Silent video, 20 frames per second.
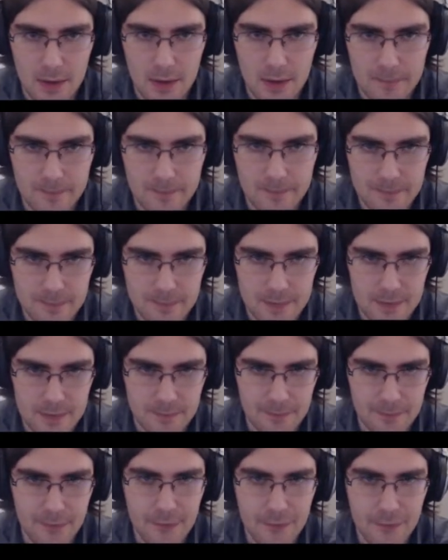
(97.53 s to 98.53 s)
Uh,
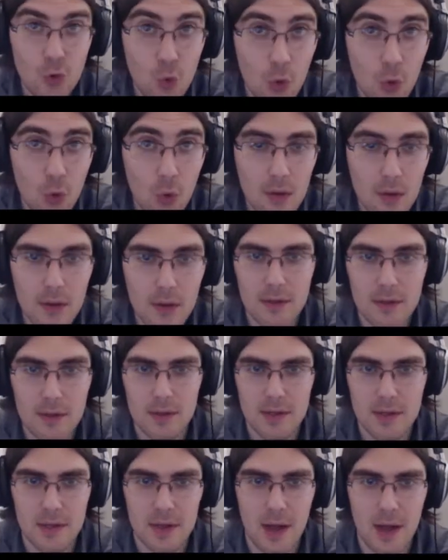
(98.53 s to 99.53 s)
some fuel.
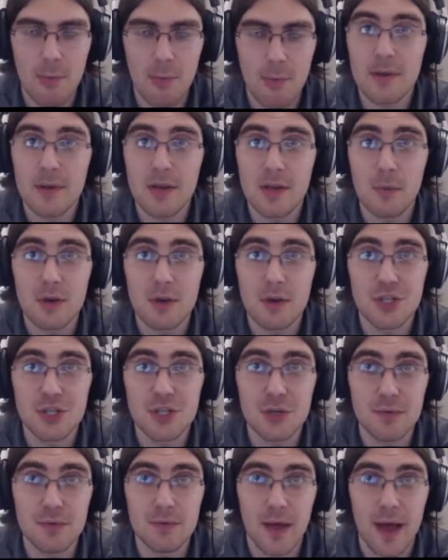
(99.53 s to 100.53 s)
I probably don't want to
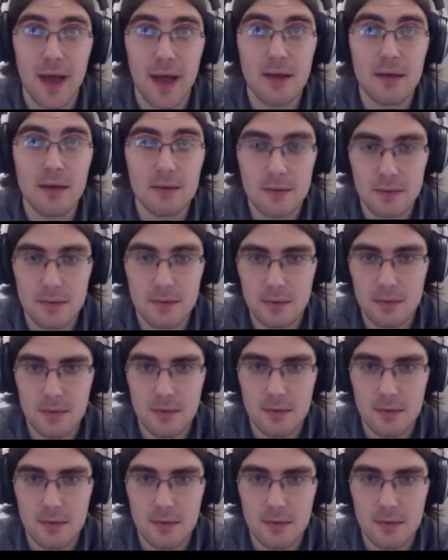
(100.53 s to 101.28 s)
shoot that.